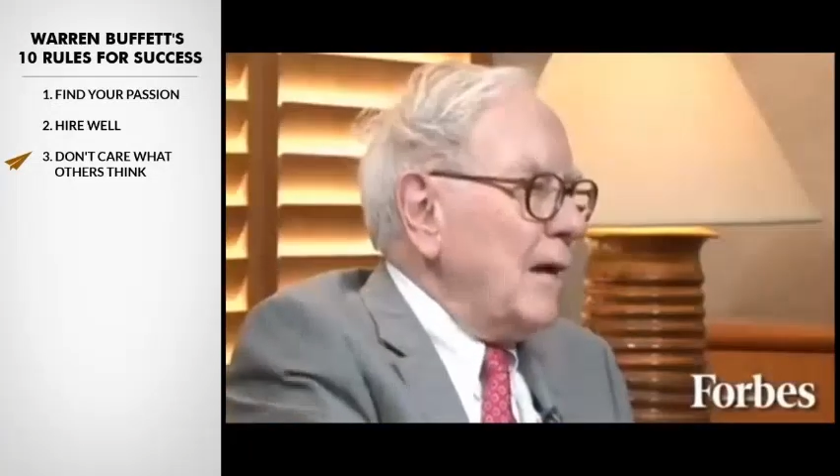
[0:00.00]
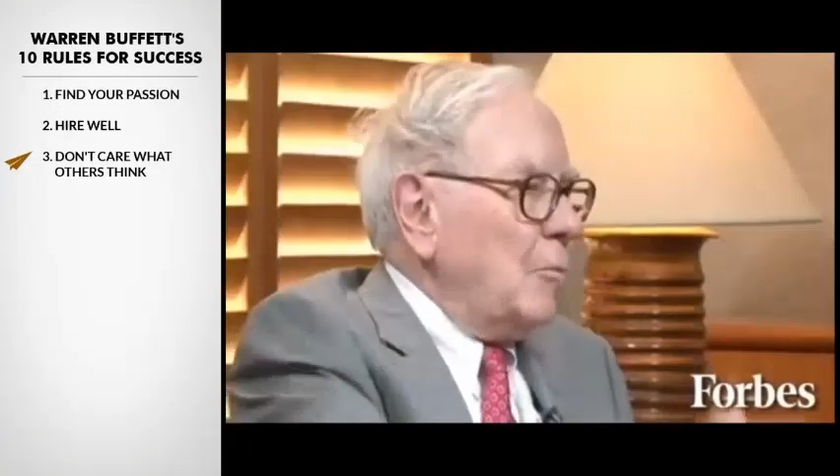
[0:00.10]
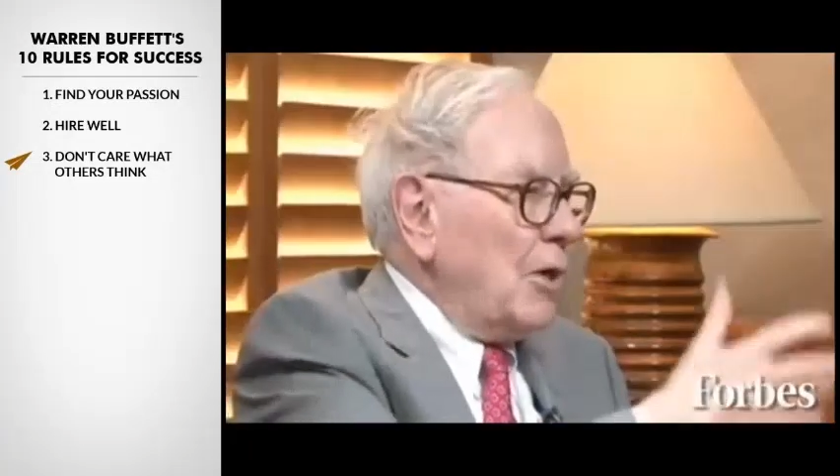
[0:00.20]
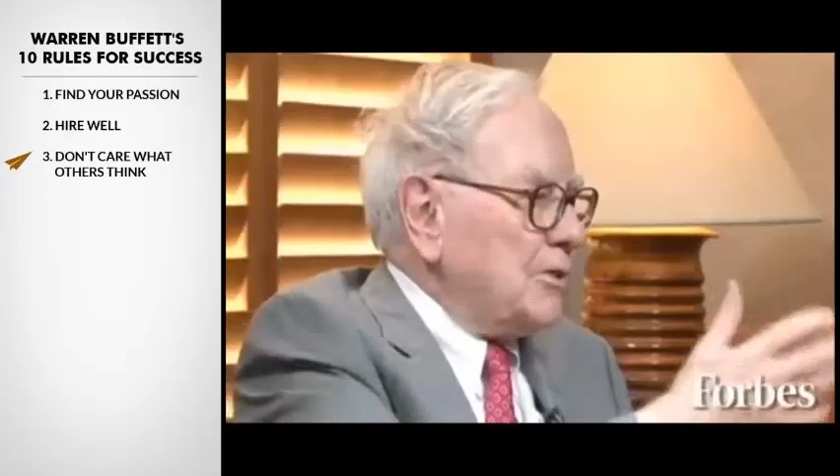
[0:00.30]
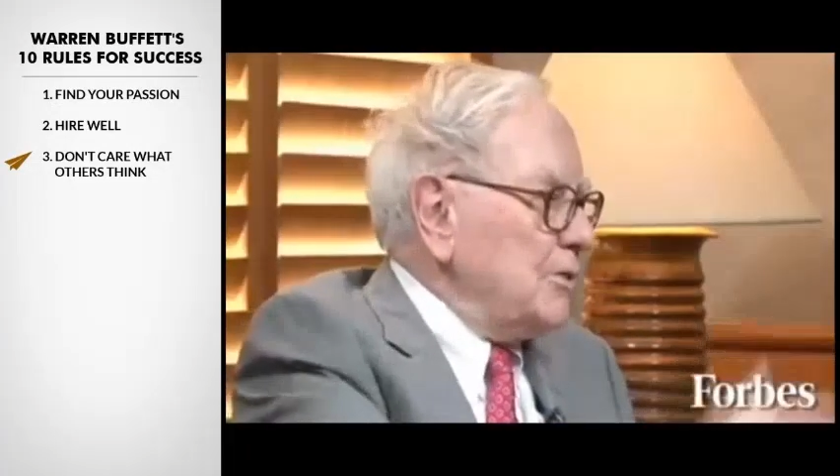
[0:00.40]

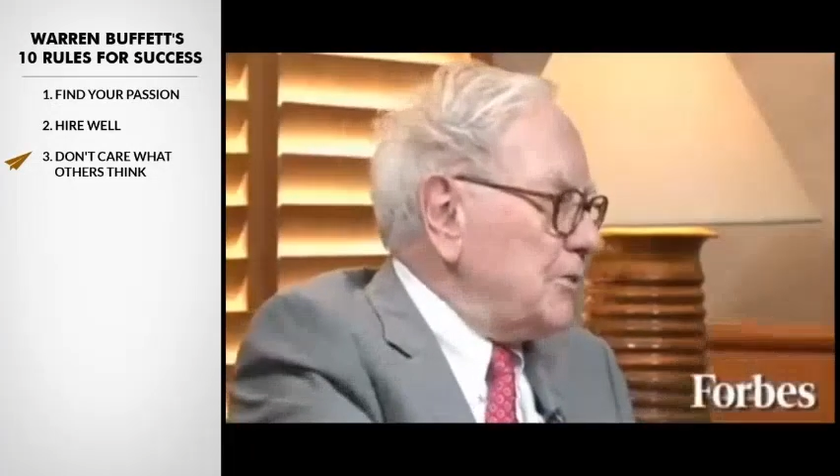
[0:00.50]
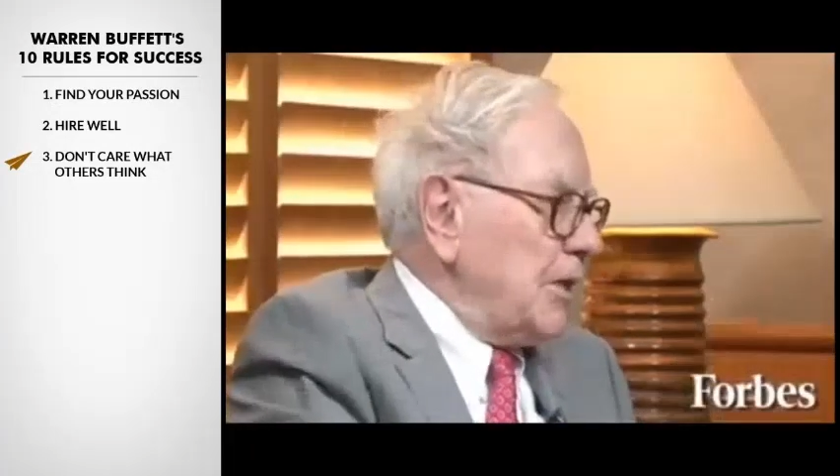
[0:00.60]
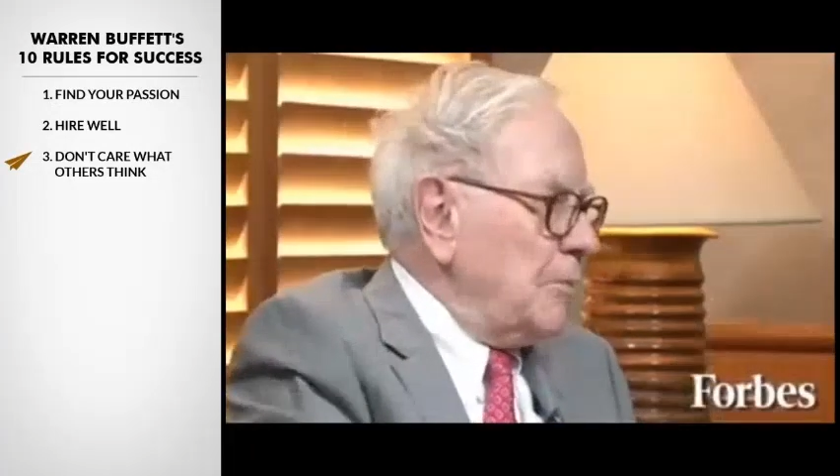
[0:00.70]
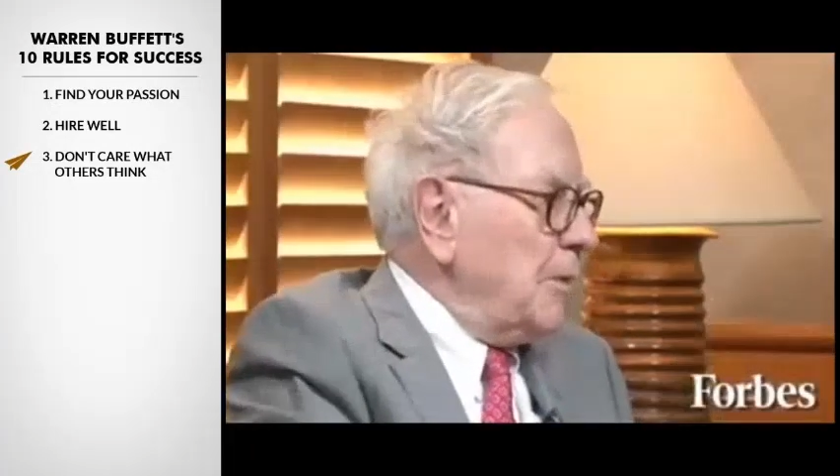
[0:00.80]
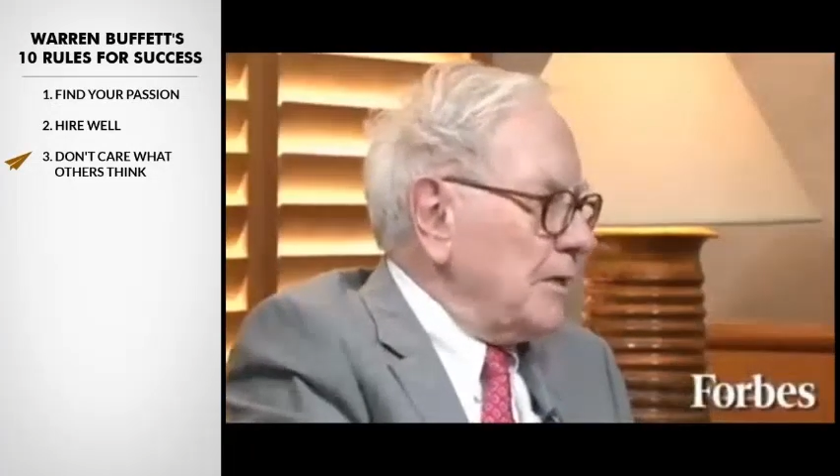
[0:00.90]
Tom Watson
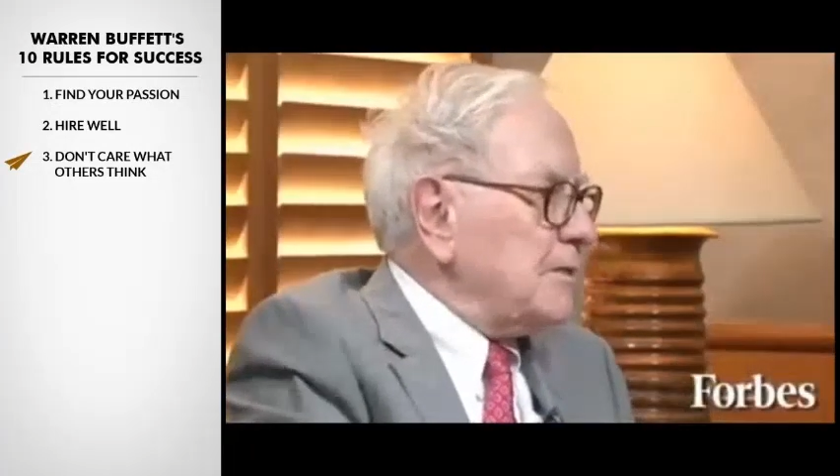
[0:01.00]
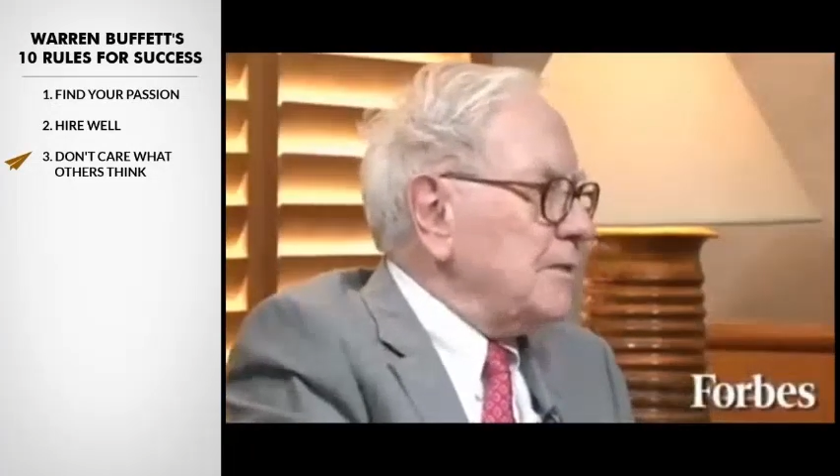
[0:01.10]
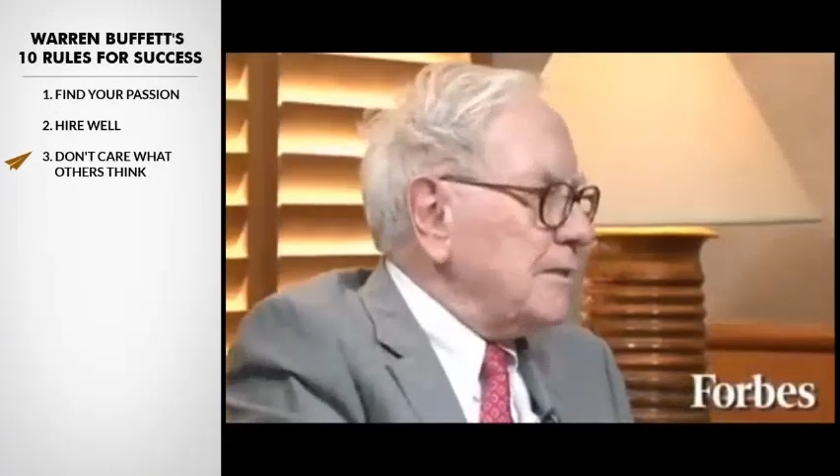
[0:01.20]
said it best.